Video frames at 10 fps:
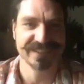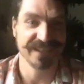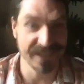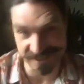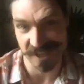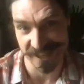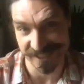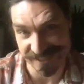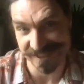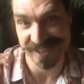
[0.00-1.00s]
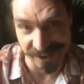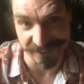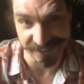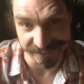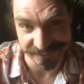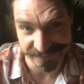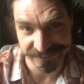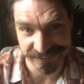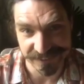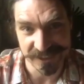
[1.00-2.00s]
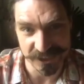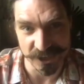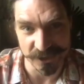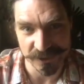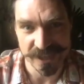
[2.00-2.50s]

It's like, it's scary, you know.